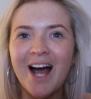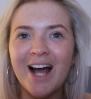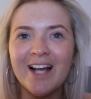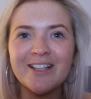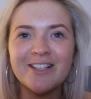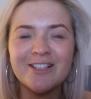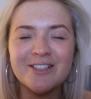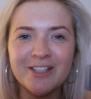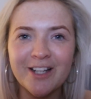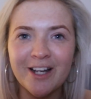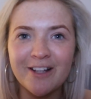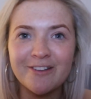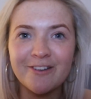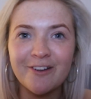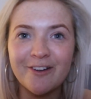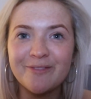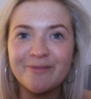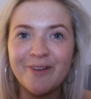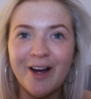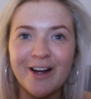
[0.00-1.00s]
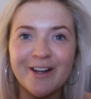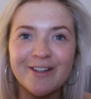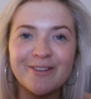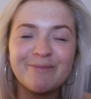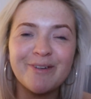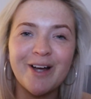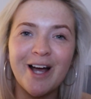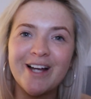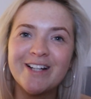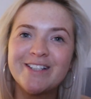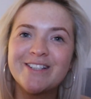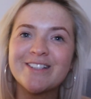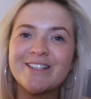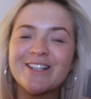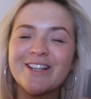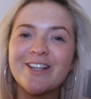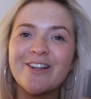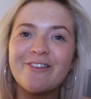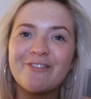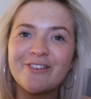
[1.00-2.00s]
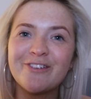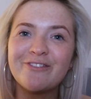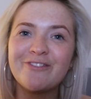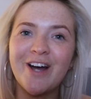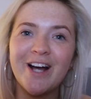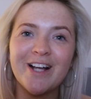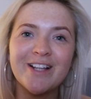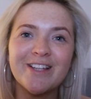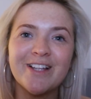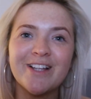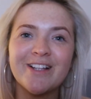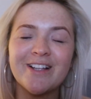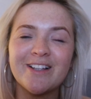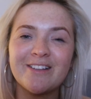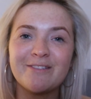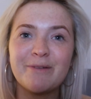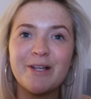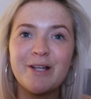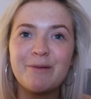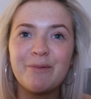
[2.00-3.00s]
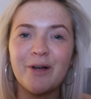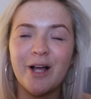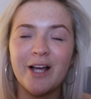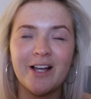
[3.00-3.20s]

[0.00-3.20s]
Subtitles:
I literally get so embarrassed, but I just love the fact that there's people,